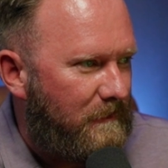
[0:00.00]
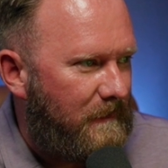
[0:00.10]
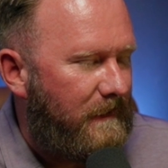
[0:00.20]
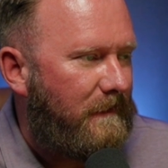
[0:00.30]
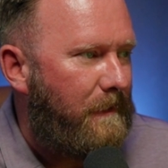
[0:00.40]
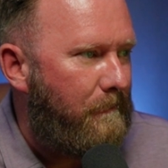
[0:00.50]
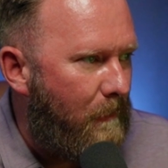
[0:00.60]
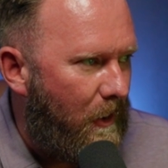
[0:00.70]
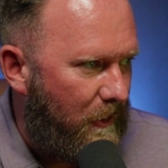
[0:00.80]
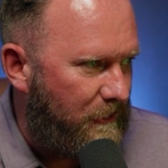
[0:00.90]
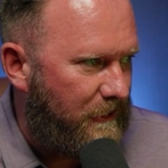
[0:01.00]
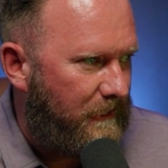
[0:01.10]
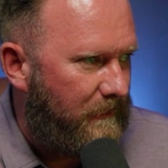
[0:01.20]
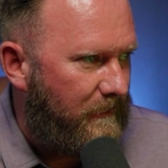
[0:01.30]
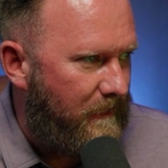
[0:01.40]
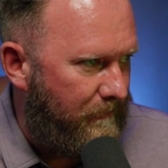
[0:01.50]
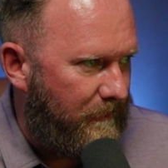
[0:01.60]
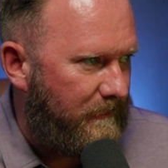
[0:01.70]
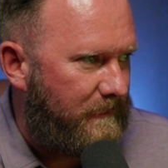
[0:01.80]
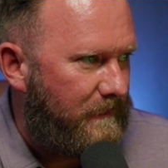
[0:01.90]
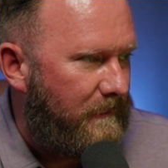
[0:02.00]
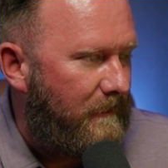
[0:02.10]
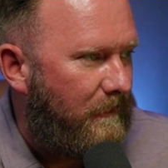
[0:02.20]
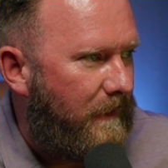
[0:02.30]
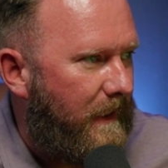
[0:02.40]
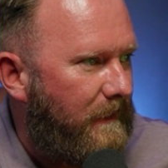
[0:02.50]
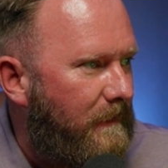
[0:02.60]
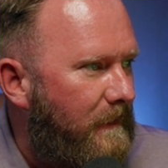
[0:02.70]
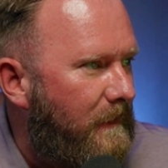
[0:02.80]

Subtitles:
most likely March numbers, okay?